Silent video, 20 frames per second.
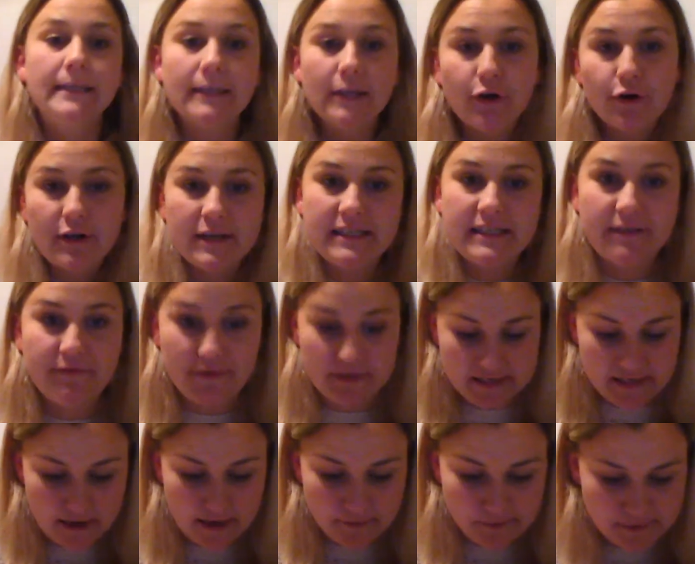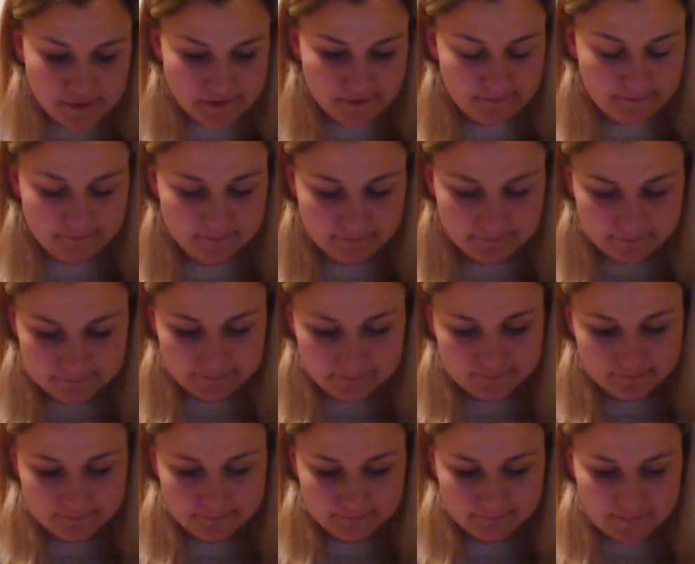Christopher's house.
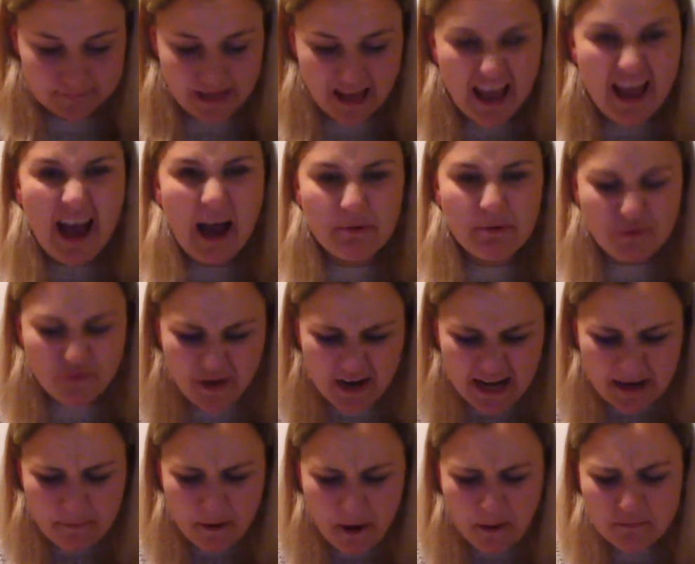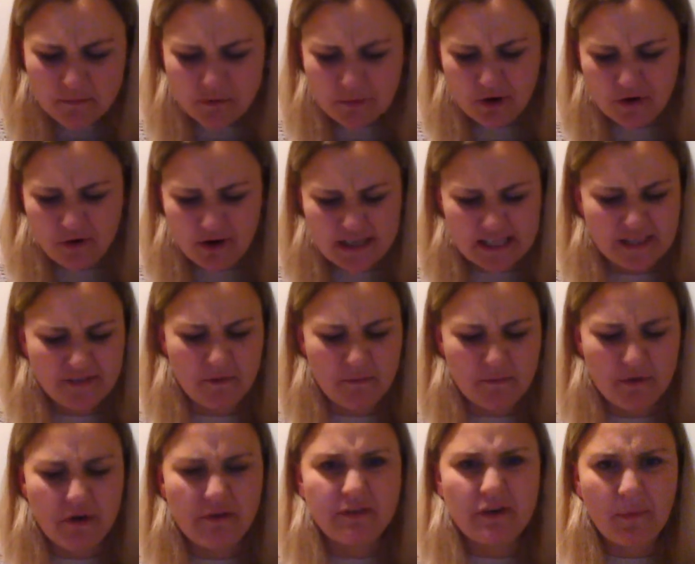I was really bummed when Christopher
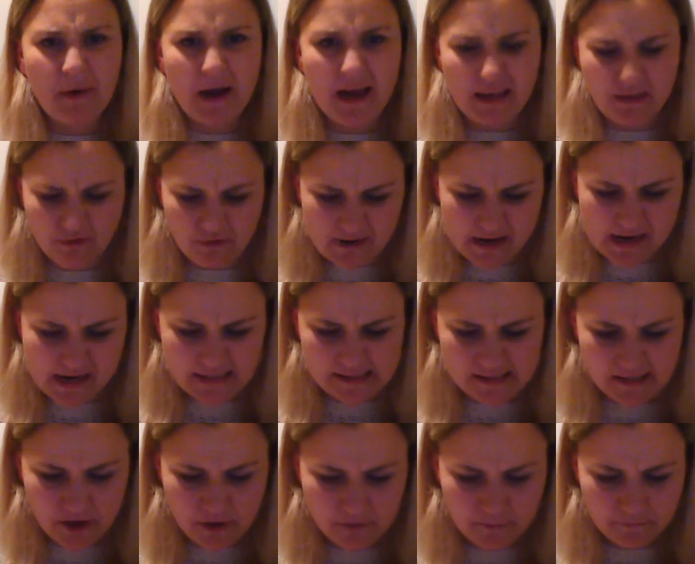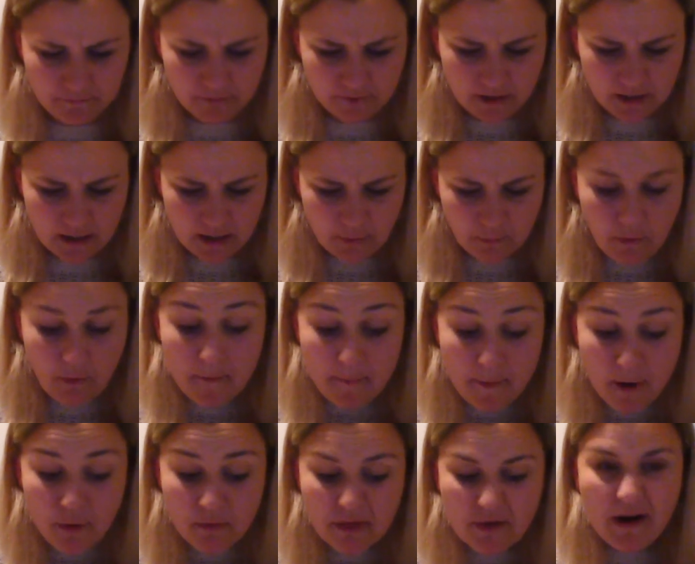moved away 3 years ago. We were
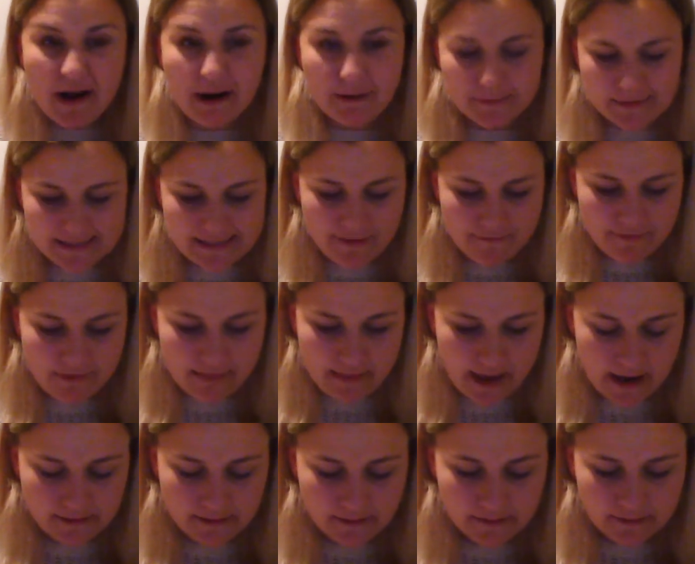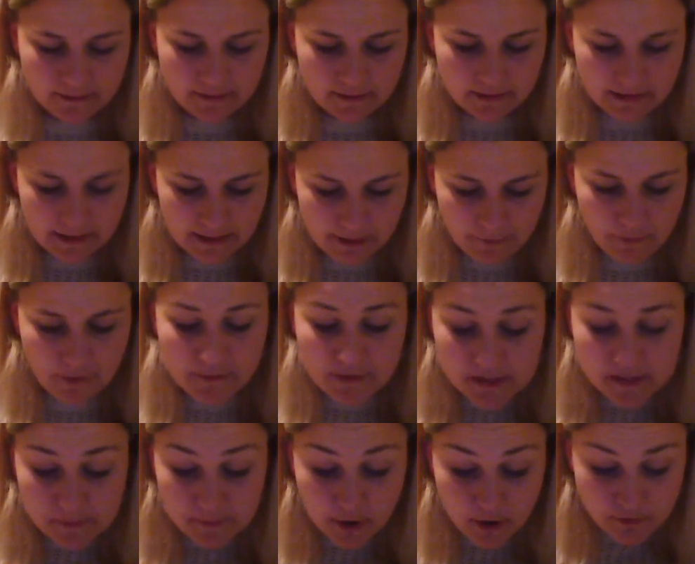both around 7 then. We
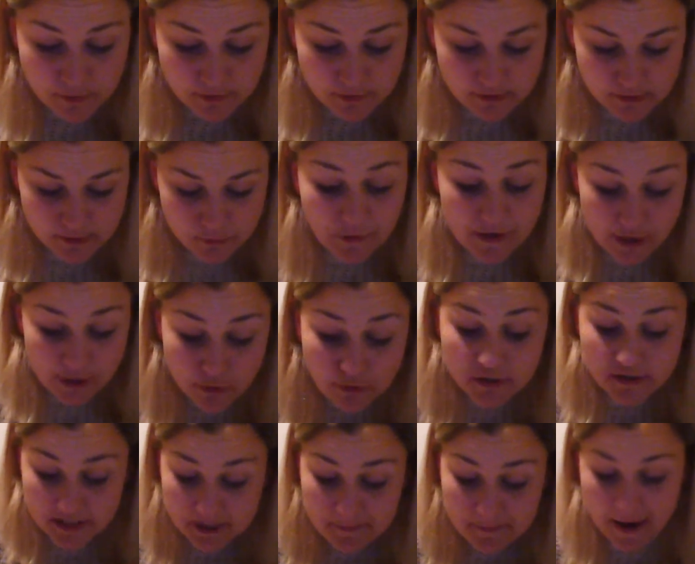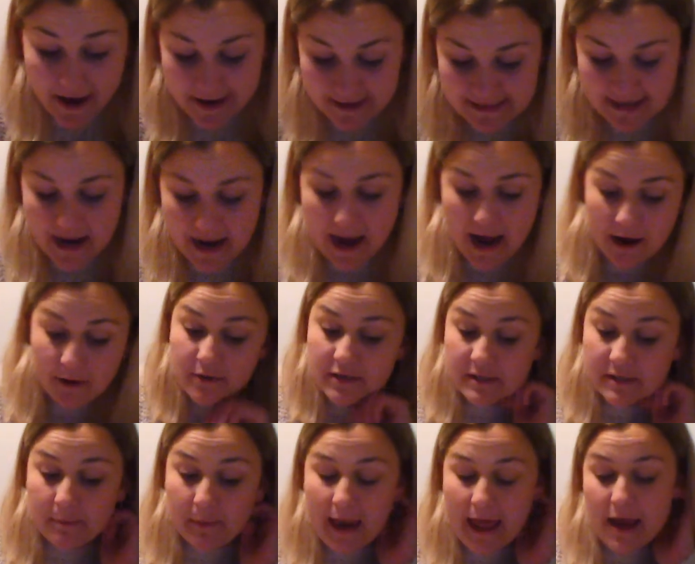used to spend hours
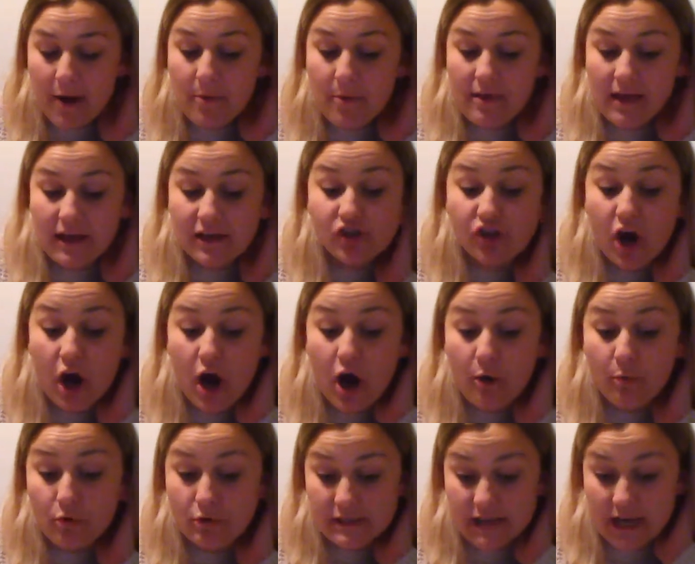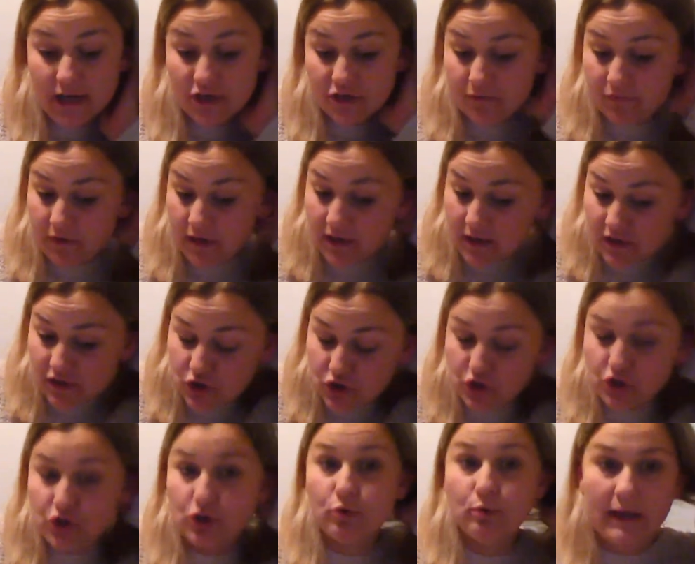playing with our Star Wars action figures and
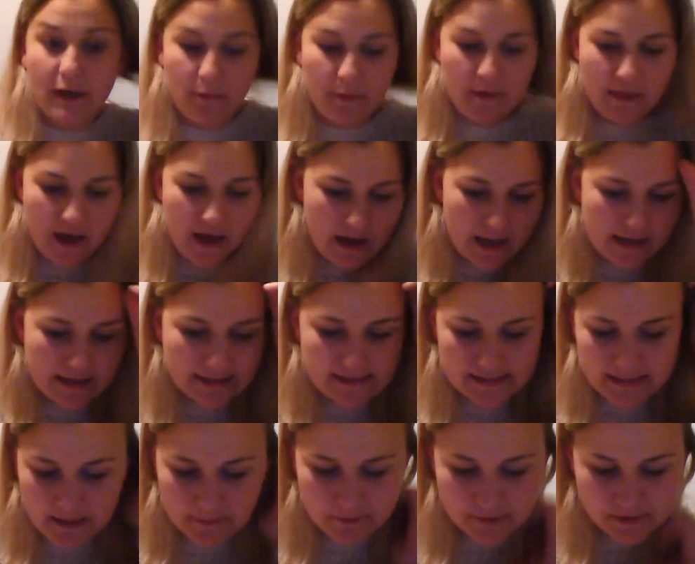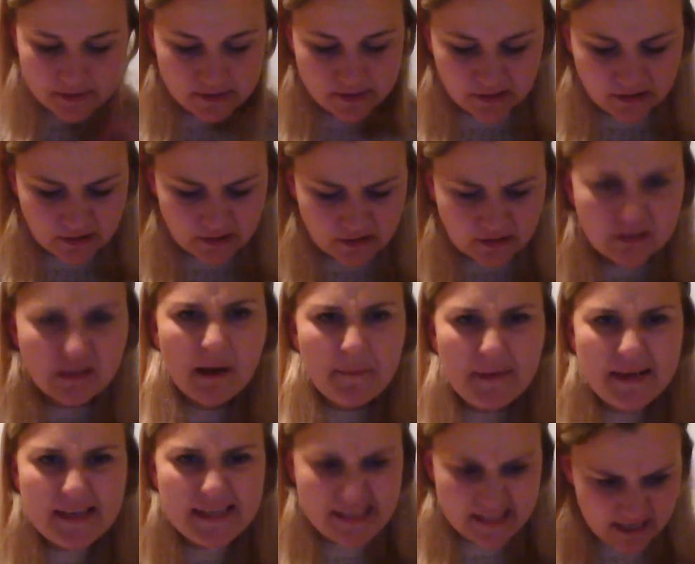dueling with our lightsabers. I
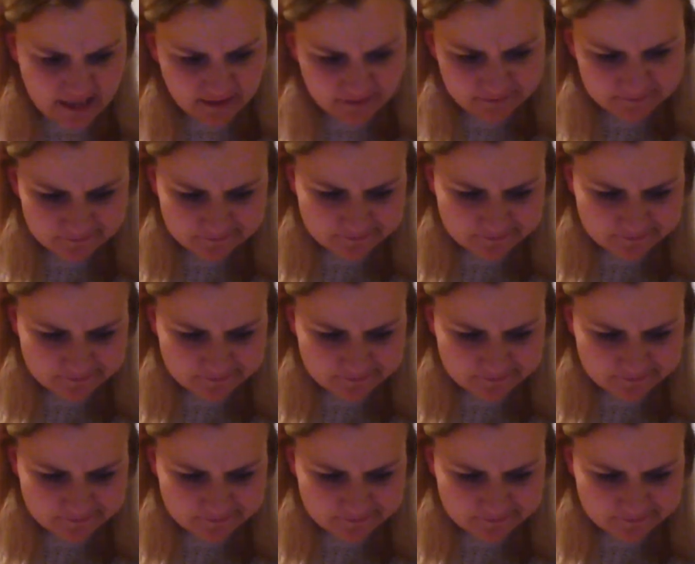miss that.